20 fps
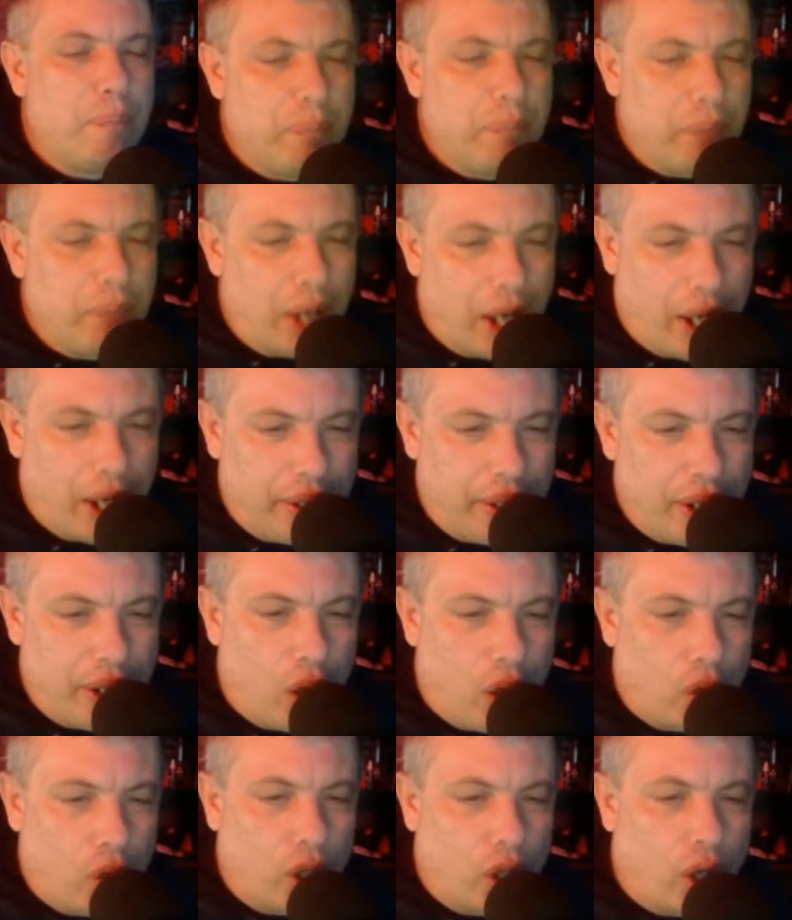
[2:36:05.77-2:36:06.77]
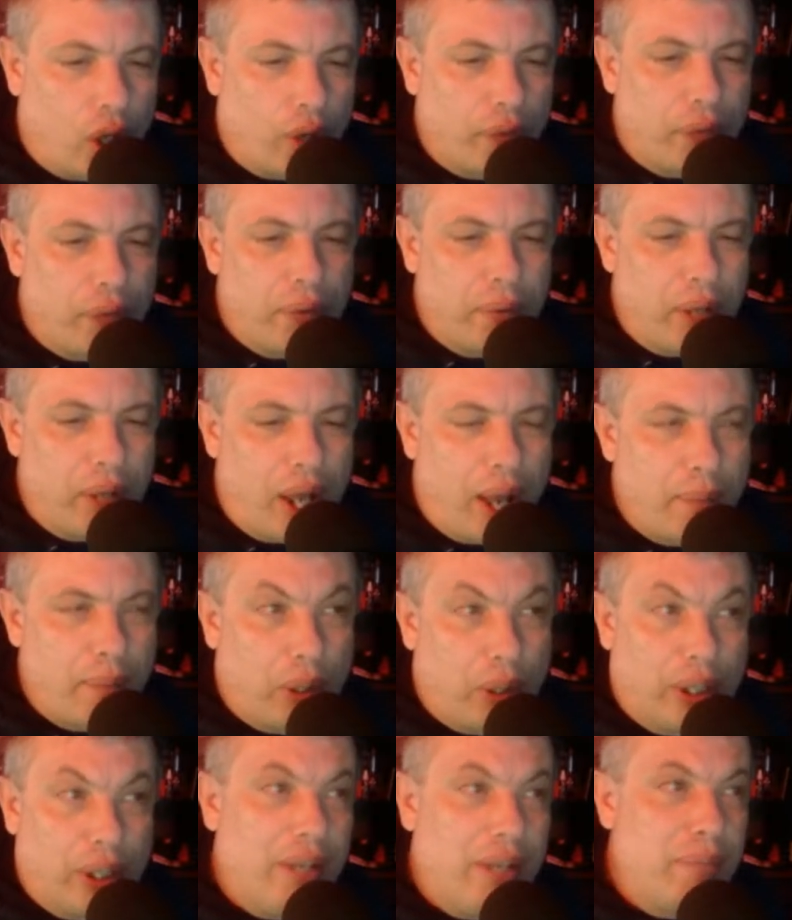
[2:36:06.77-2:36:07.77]
No, Girth. I
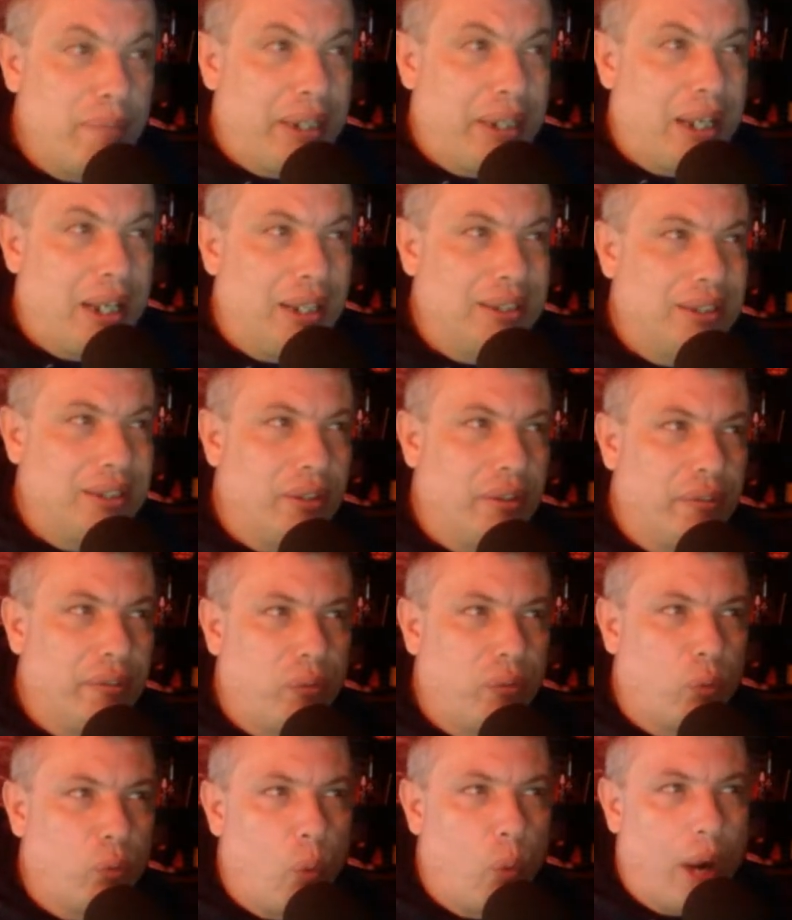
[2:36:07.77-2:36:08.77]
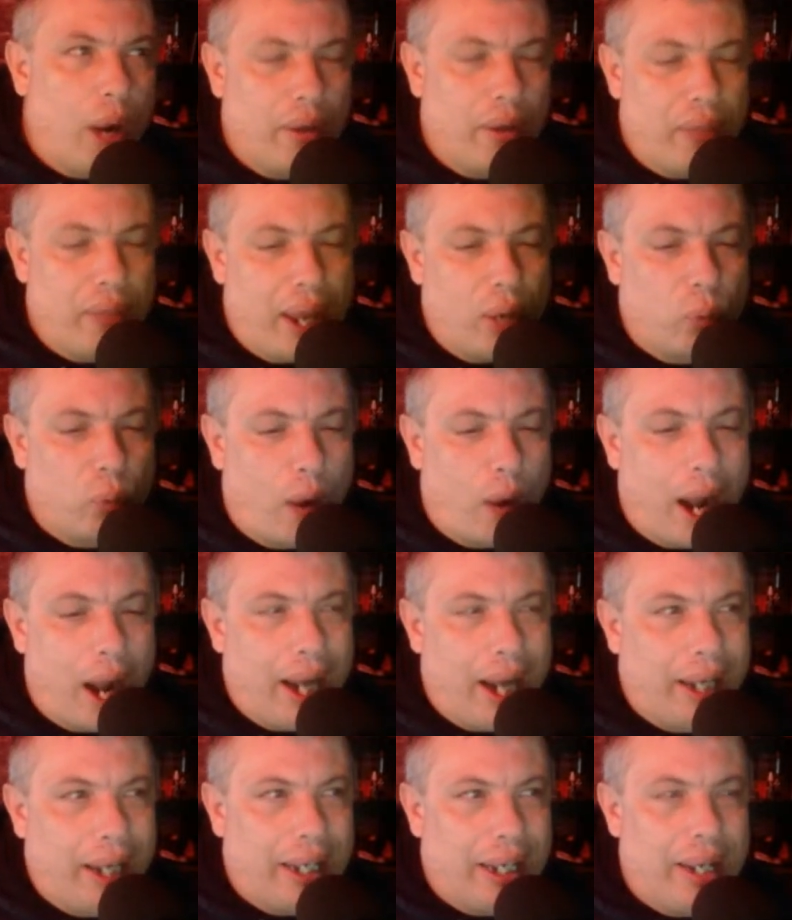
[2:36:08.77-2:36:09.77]
believe because of where they
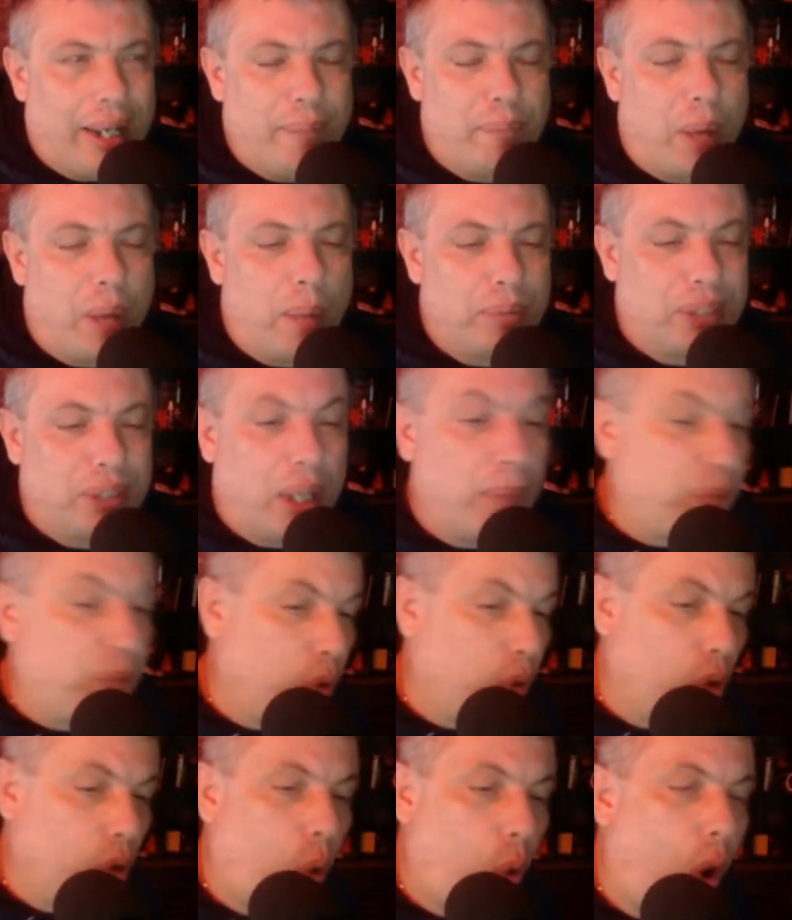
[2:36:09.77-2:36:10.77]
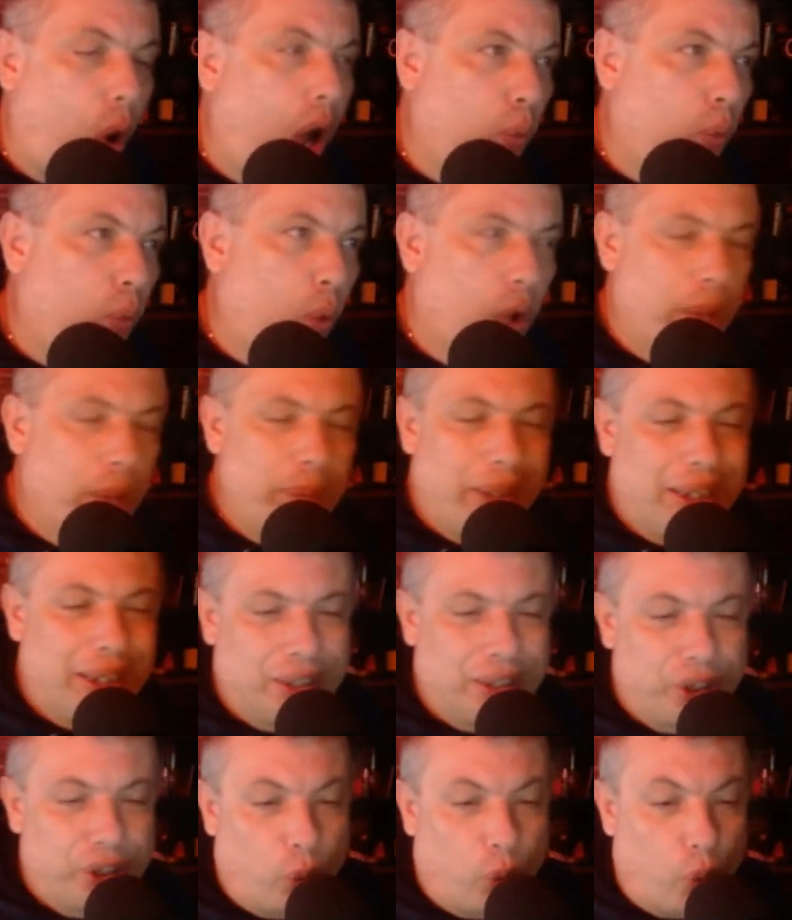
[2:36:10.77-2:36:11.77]
rank, it bumps up to a quad 1 because
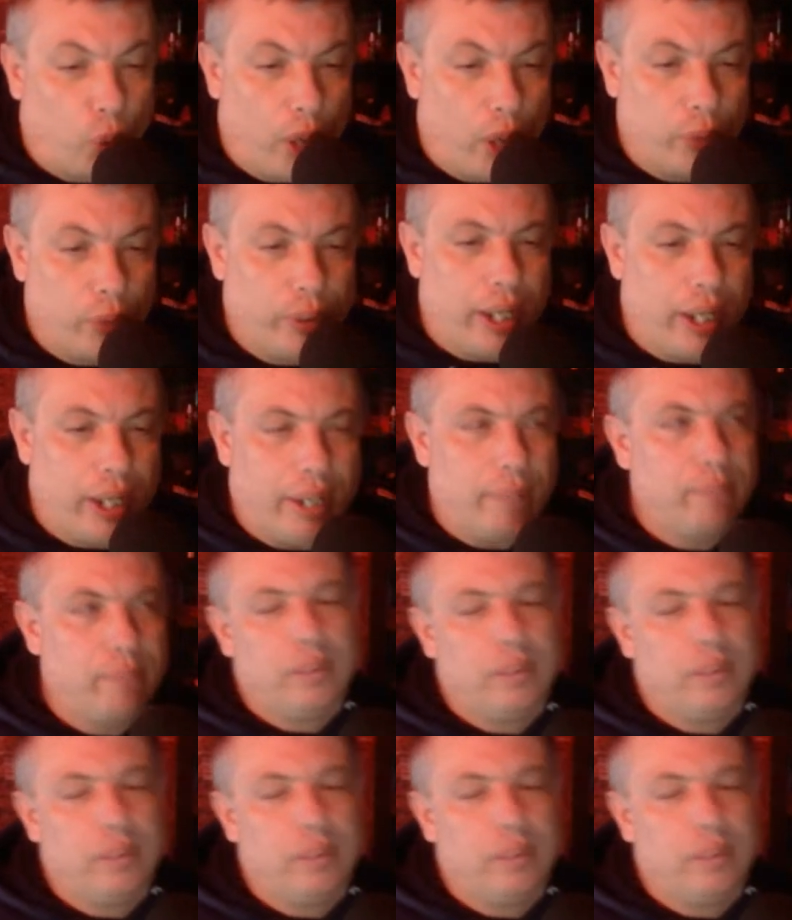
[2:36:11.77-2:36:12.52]
it's a road game.